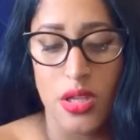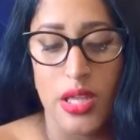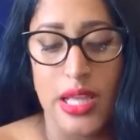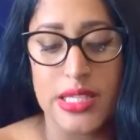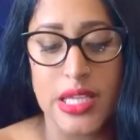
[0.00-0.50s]

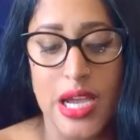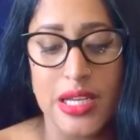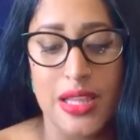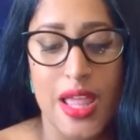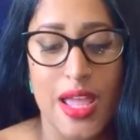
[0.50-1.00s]
It's kind
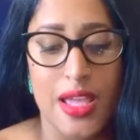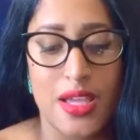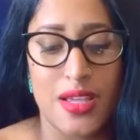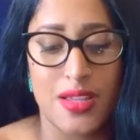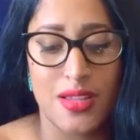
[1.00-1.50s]
of like
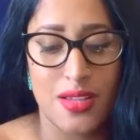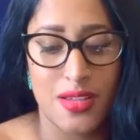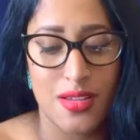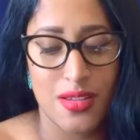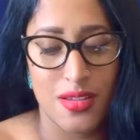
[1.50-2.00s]

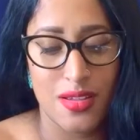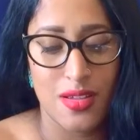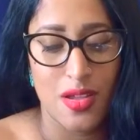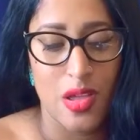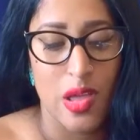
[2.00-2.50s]

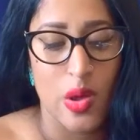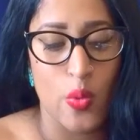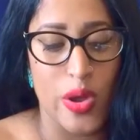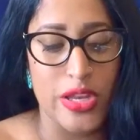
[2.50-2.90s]
when